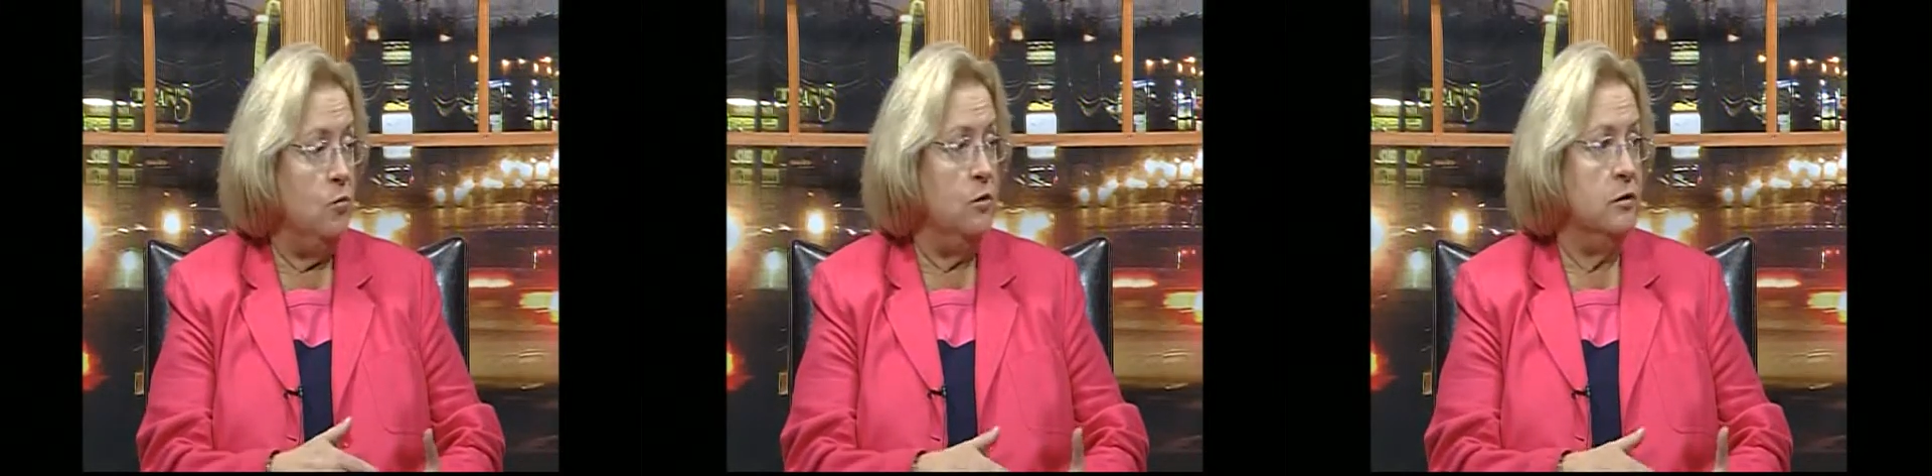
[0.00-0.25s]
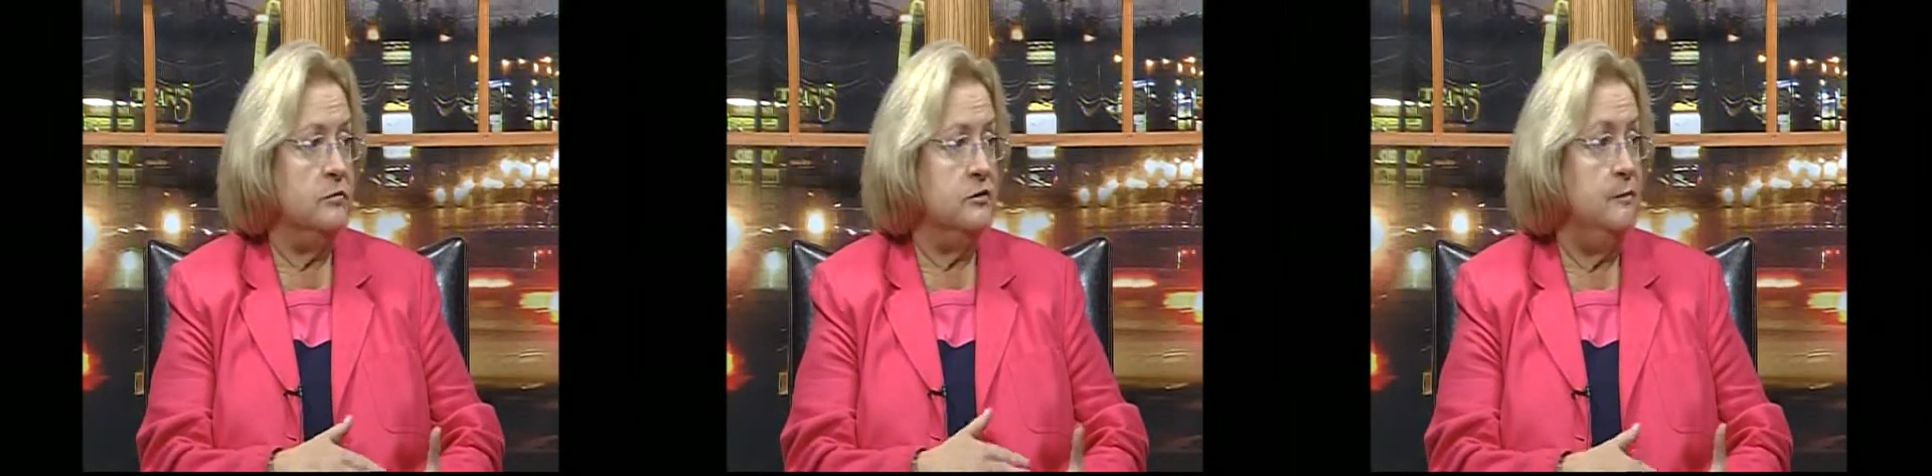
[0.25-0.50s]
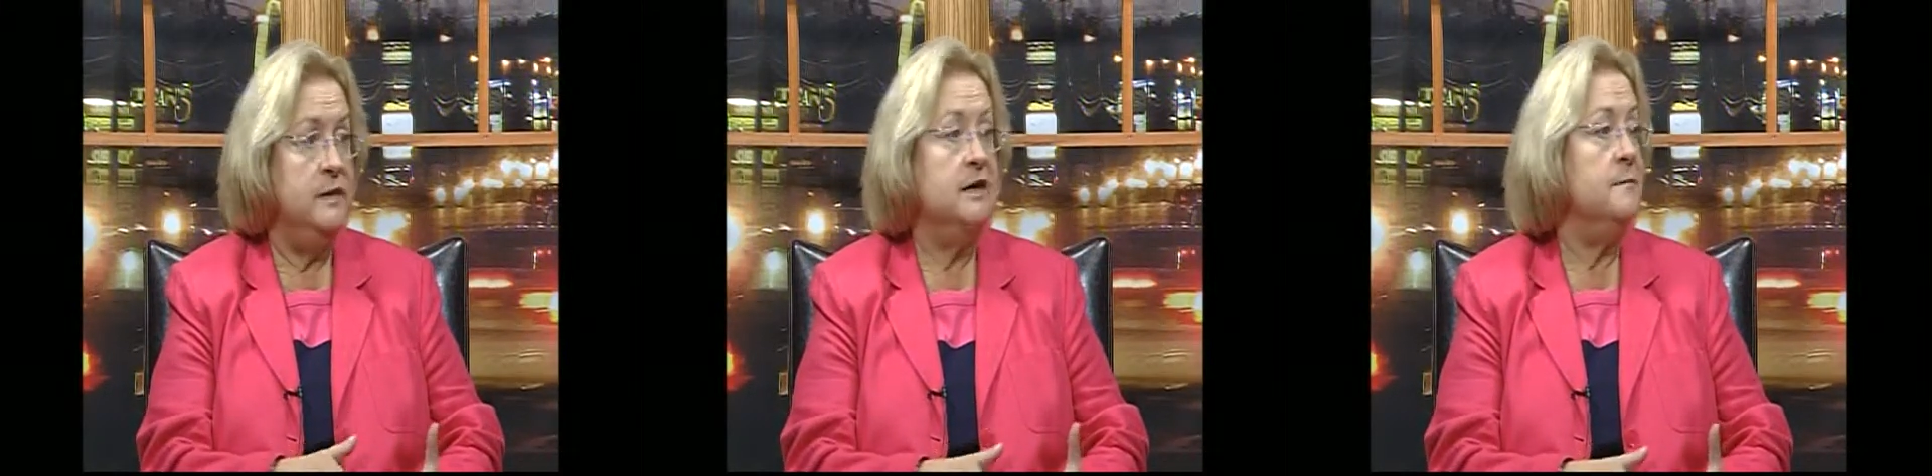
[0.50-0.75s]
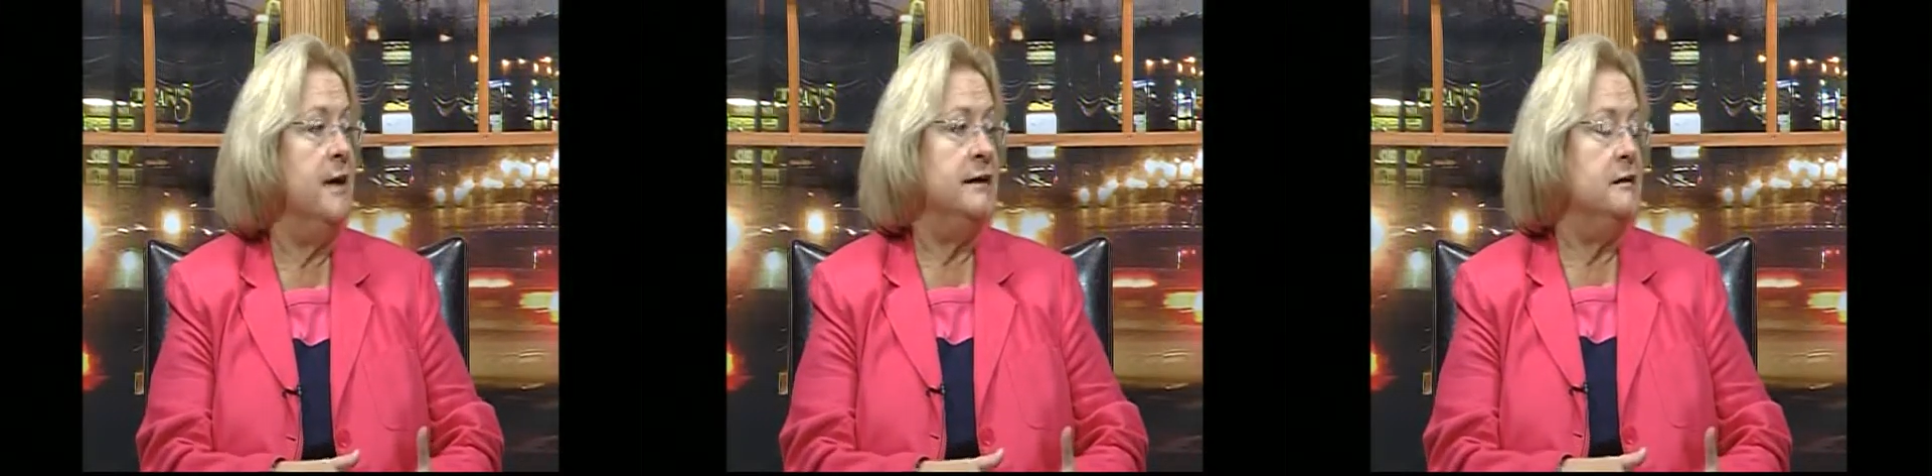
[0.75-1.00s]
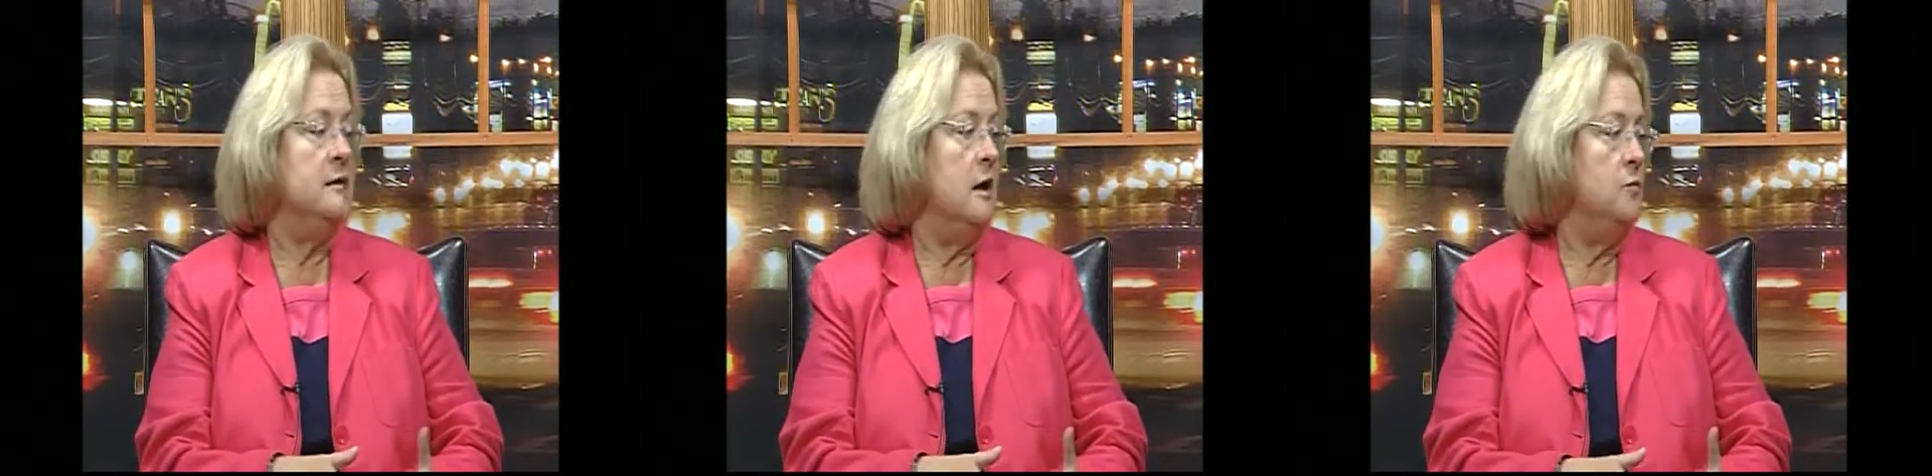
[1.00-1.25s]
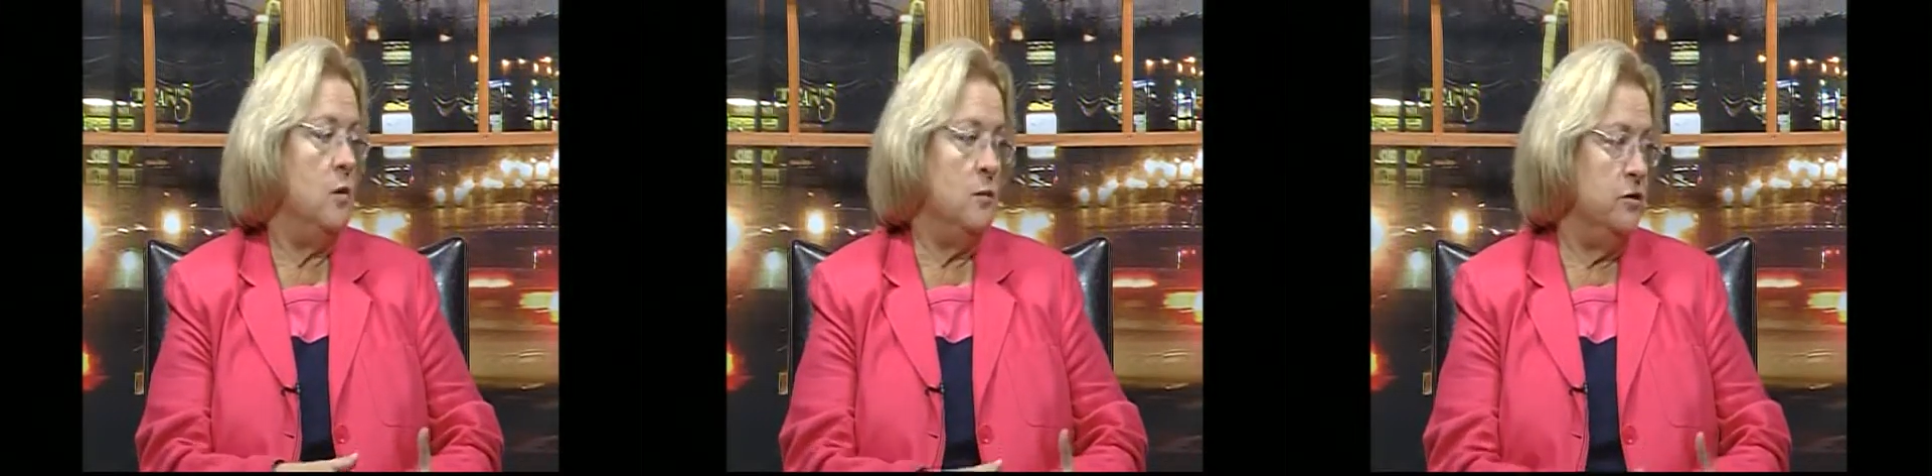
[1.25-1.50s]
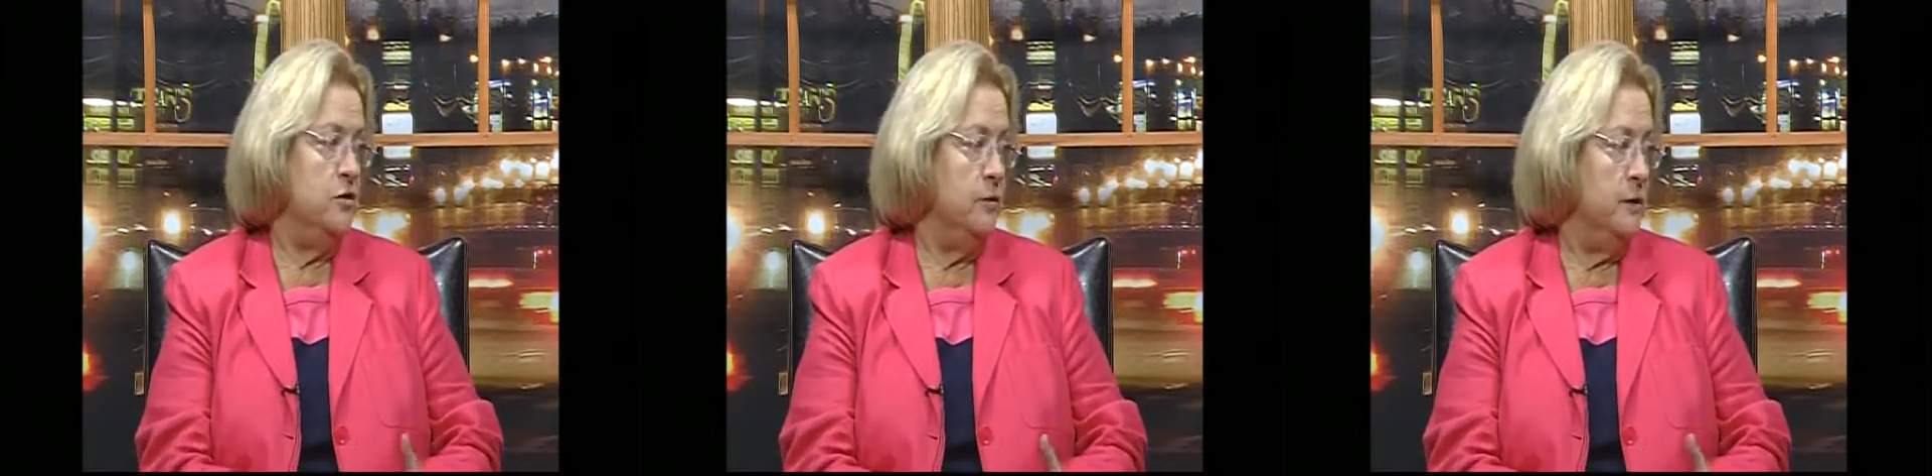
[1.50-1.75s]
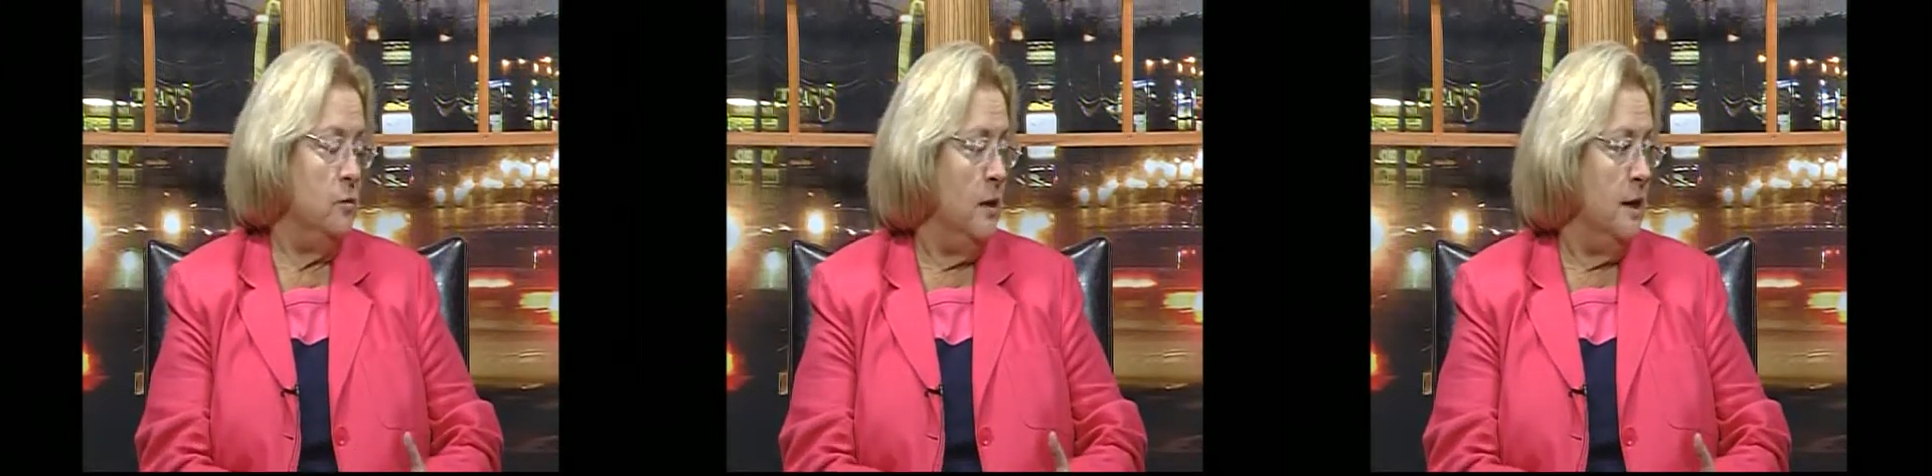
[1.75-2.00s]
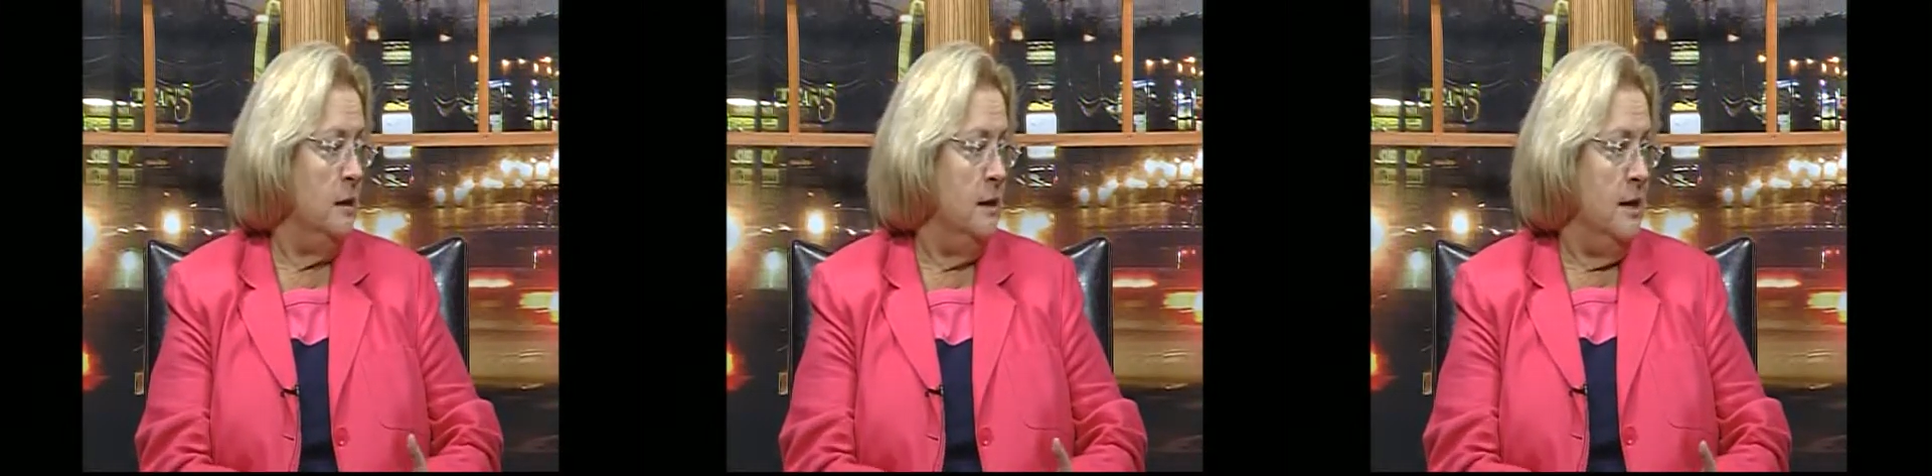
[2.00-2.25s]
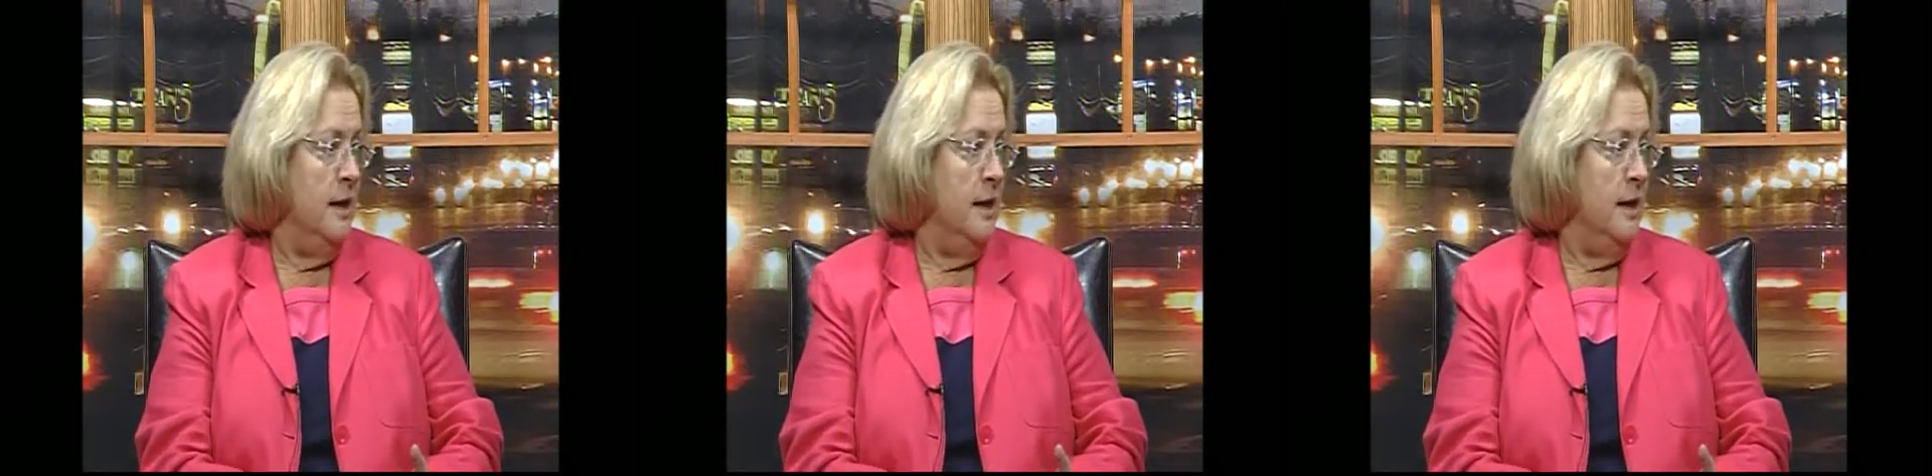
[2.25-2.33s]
we're to be commended on, what we're doing well,